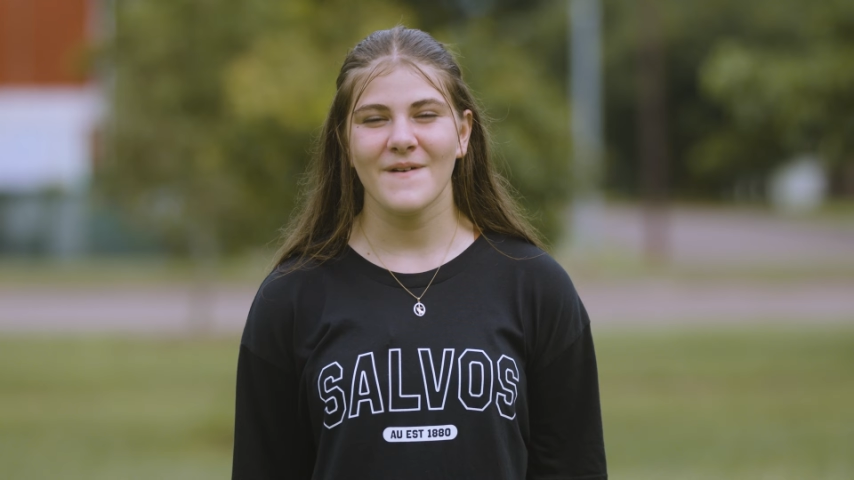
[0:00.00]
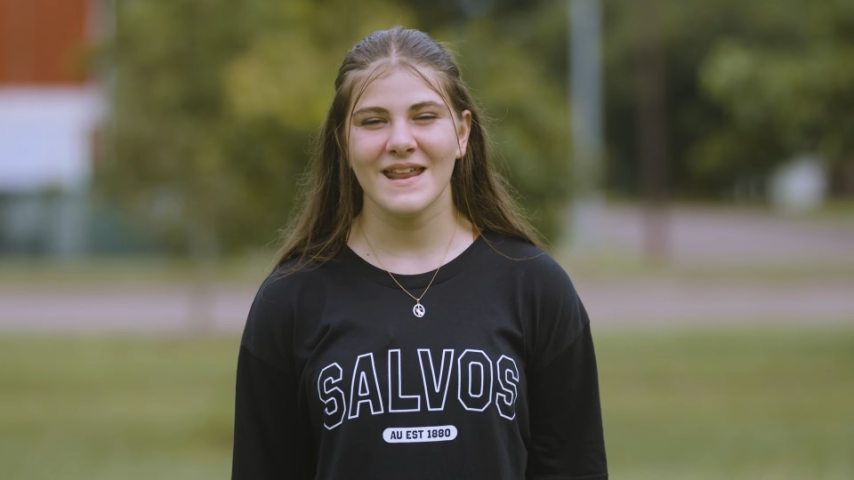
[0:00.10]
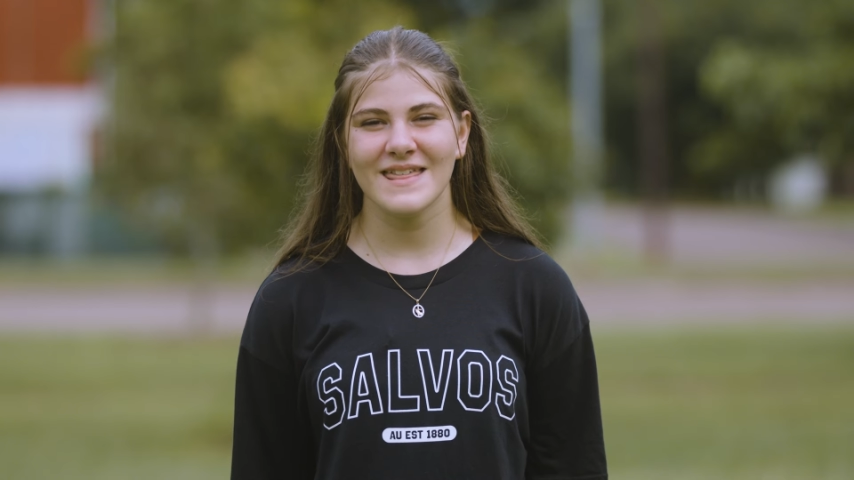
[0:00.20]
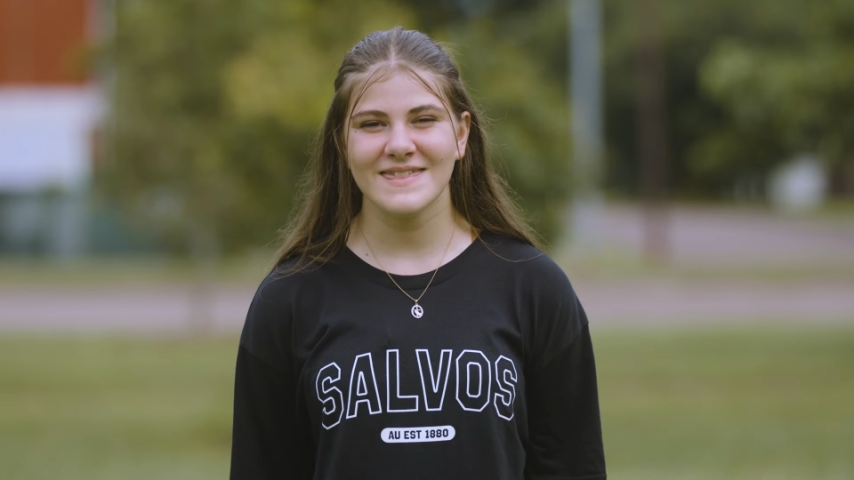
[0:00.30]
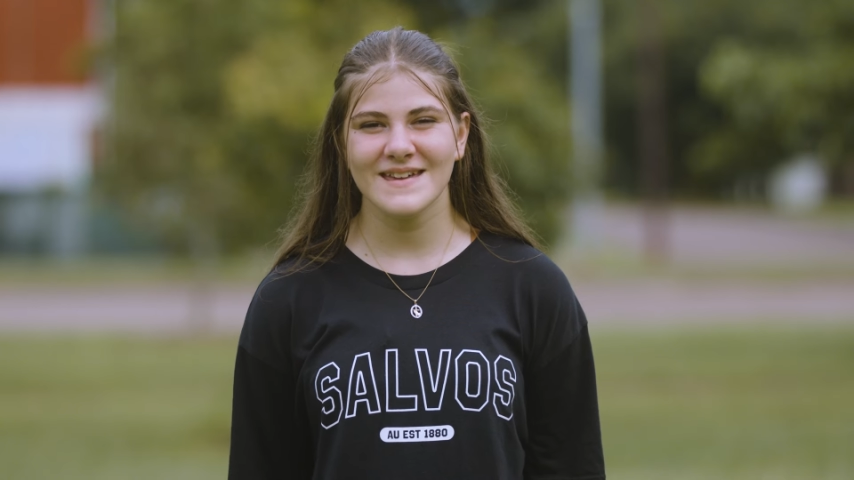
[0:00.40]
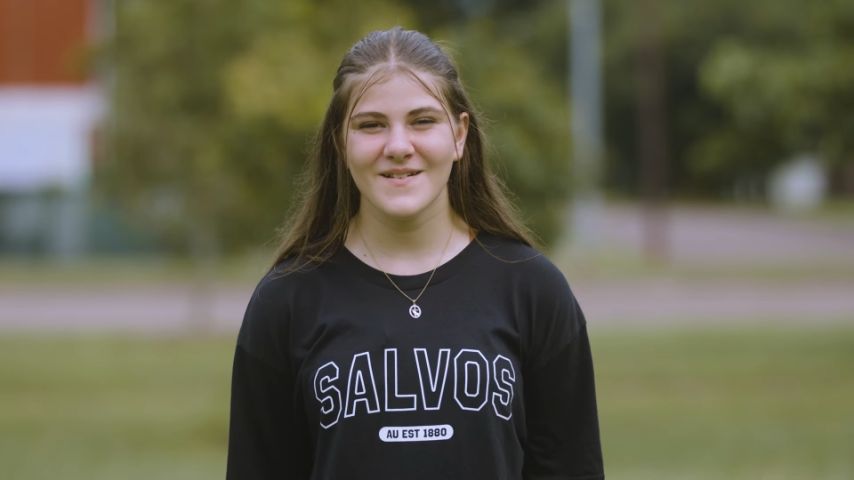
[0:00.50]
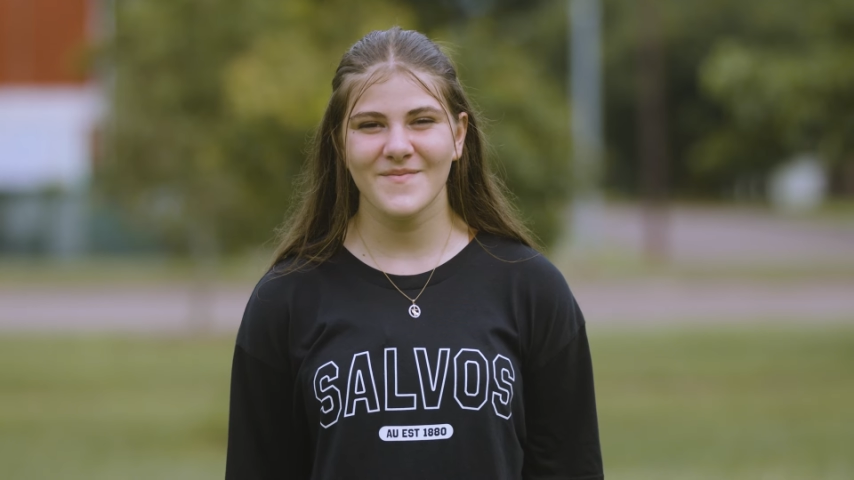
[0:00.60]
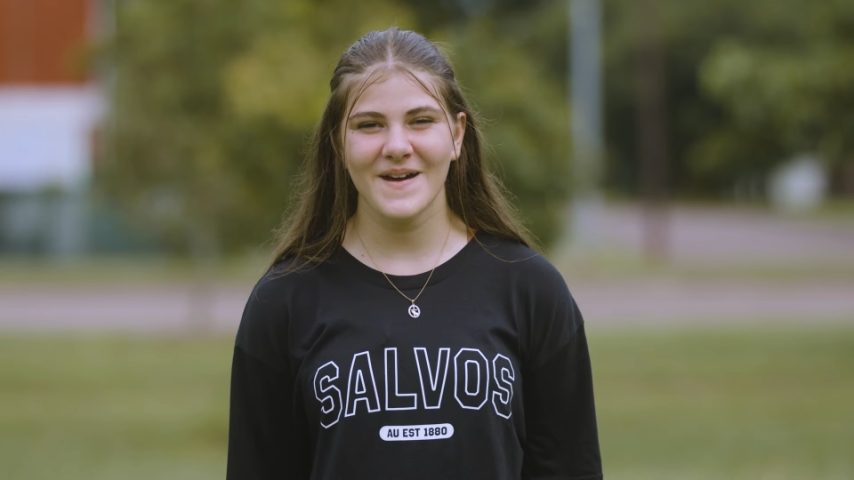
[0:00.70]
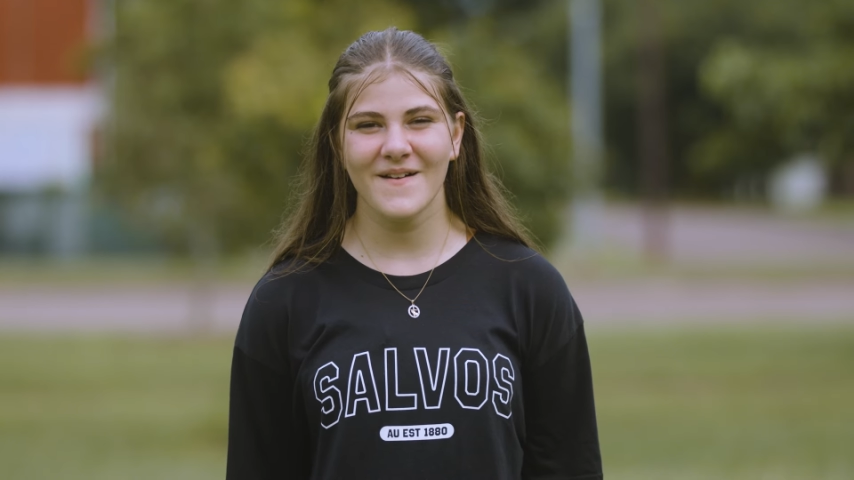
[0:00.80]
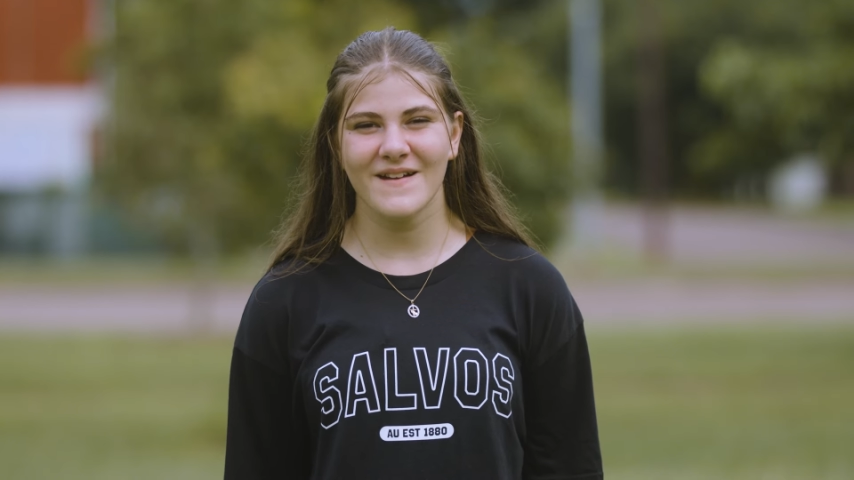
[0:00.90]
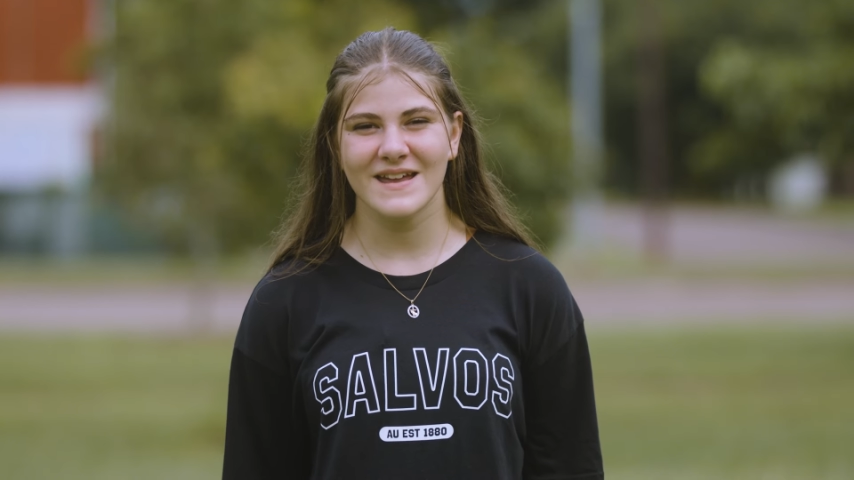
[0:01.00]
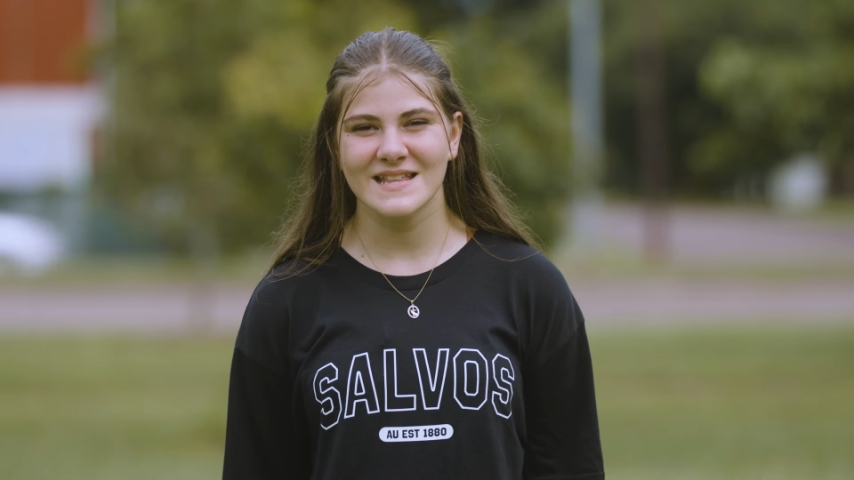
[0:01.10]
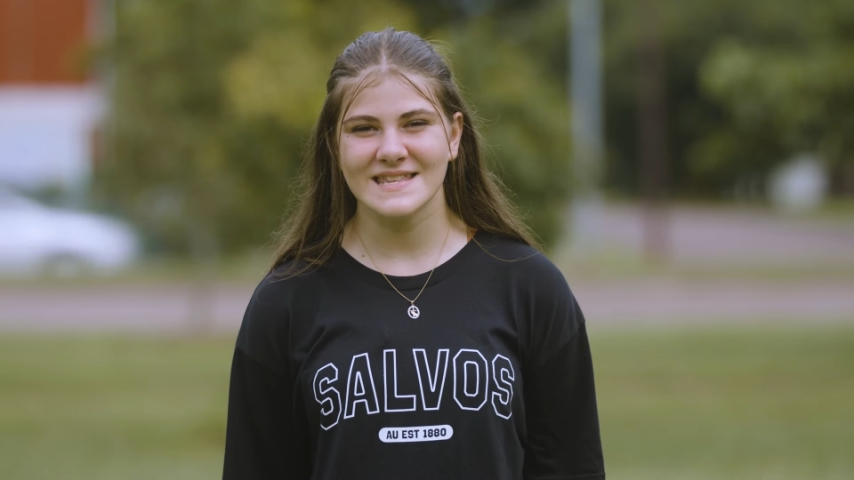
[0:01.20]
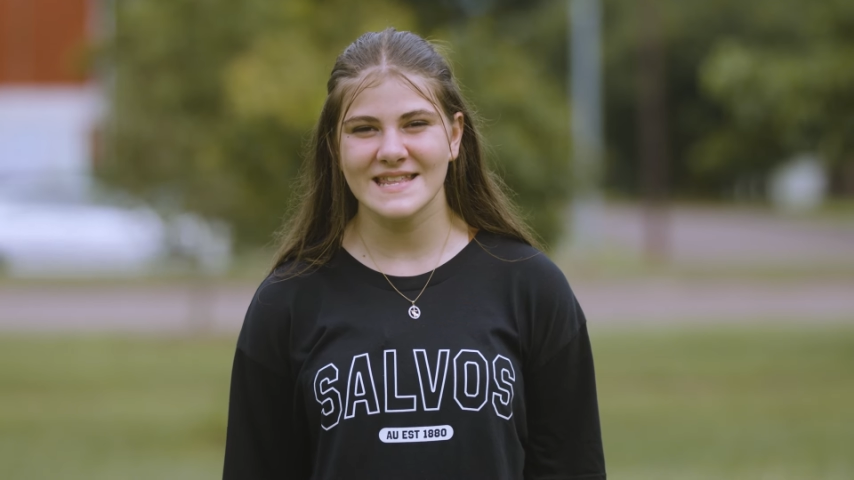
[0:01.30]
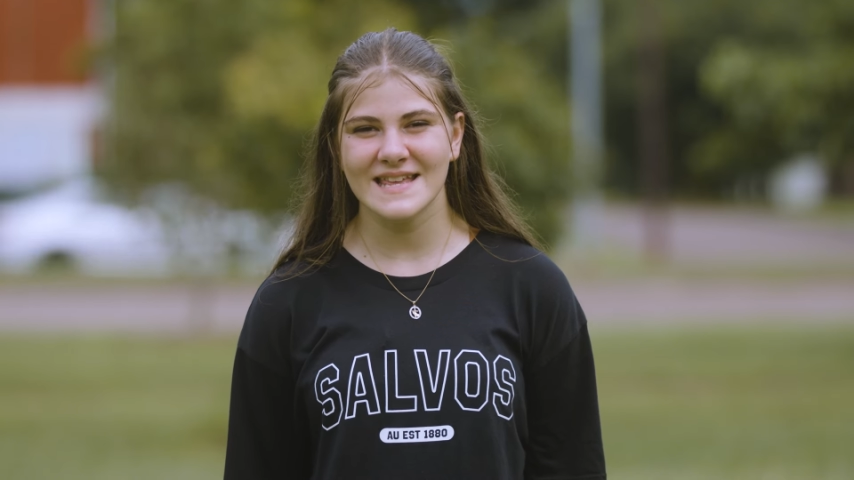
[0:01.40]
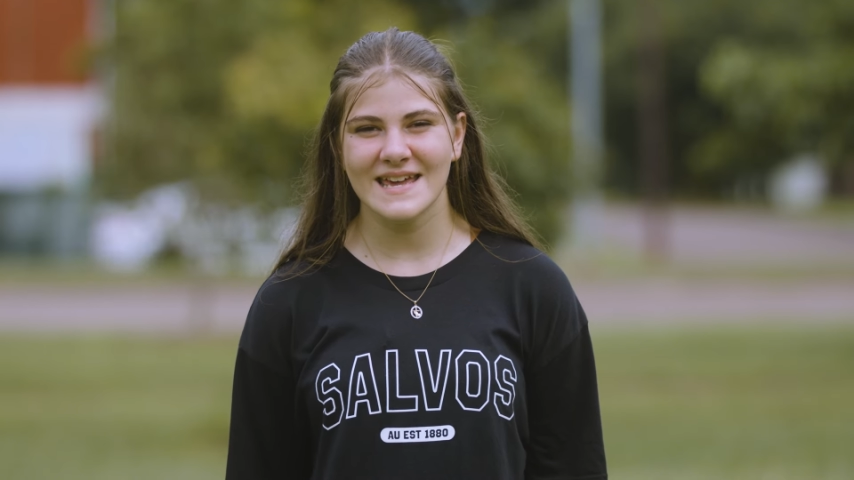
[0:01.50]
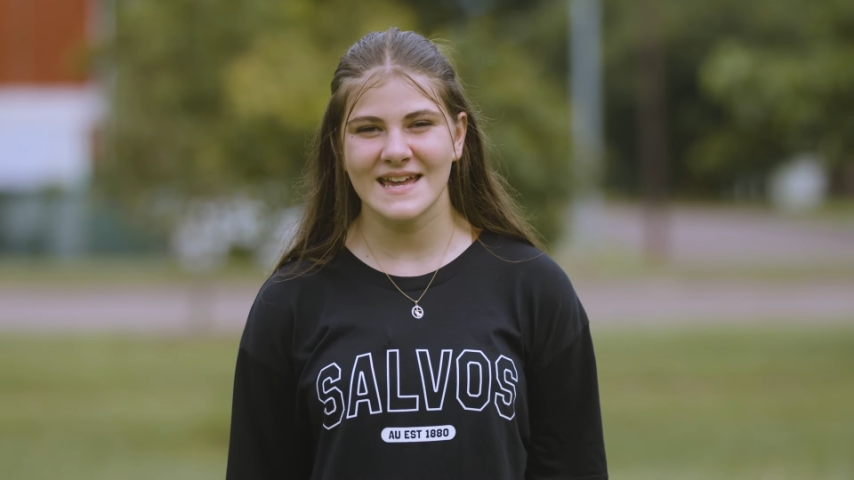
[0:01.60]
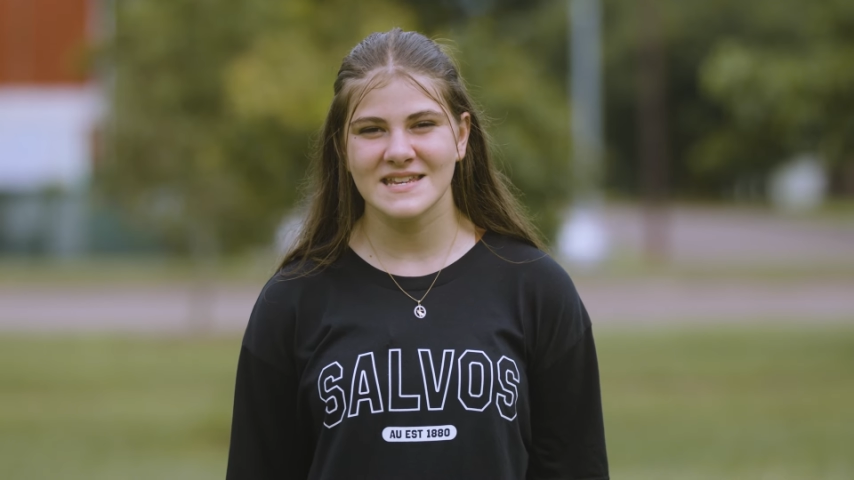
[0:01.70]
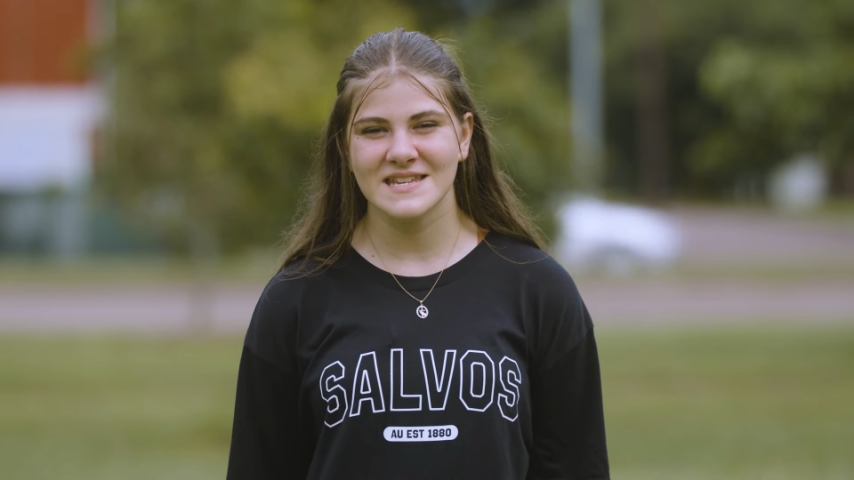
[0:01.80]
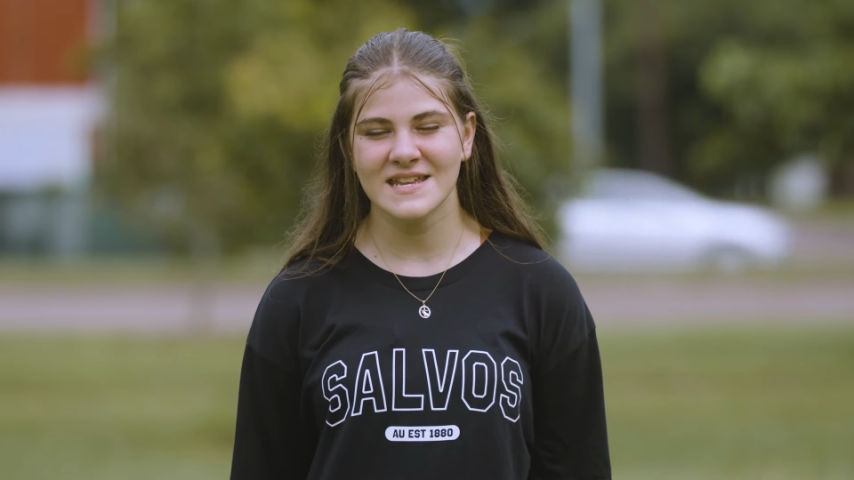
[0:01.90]
When I think about
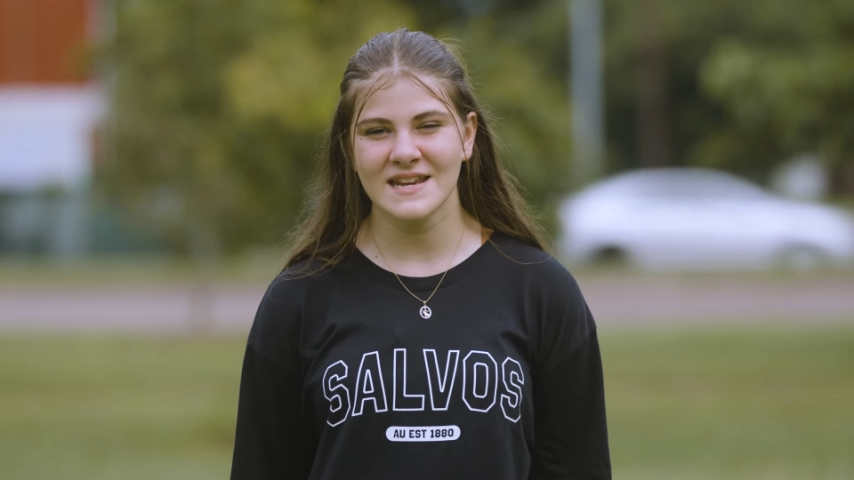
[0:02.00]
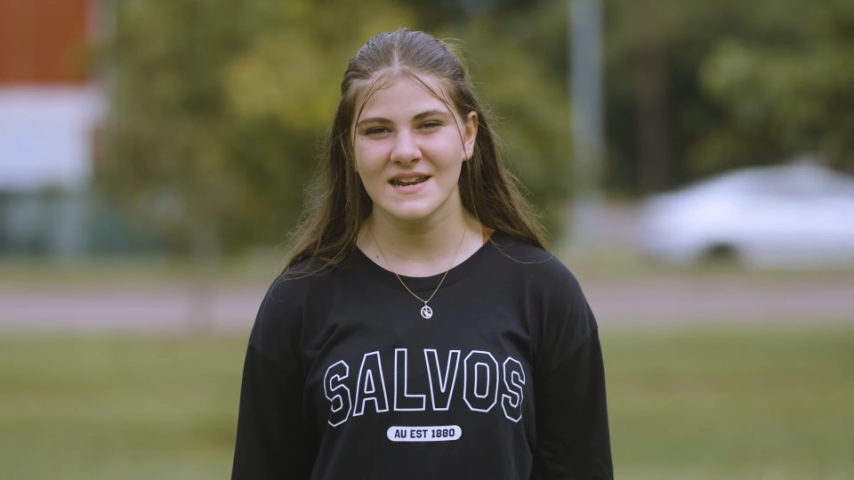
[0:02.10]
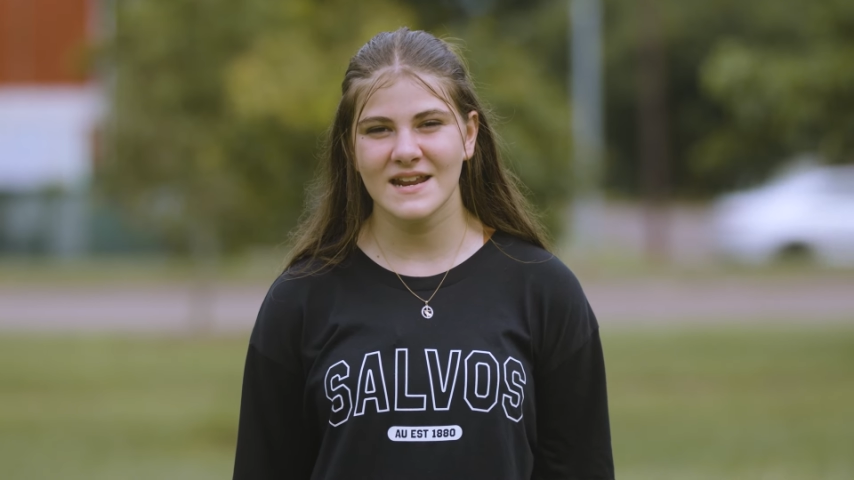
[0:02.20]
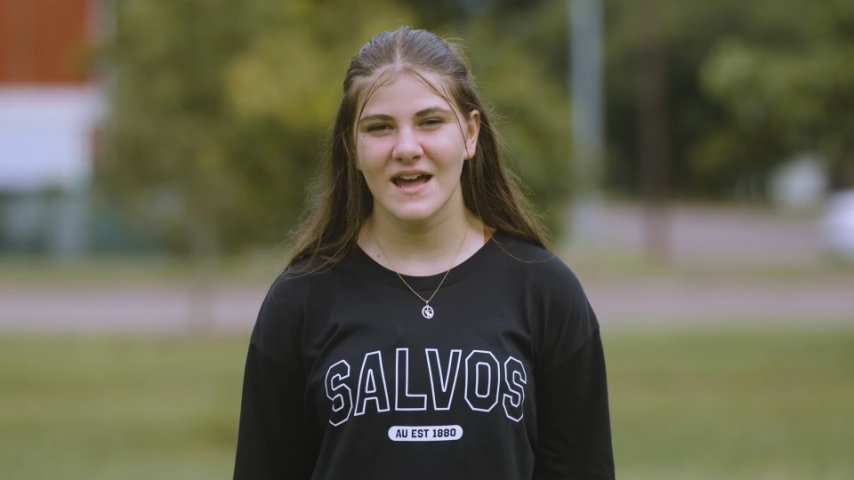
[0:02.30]
reconciliation,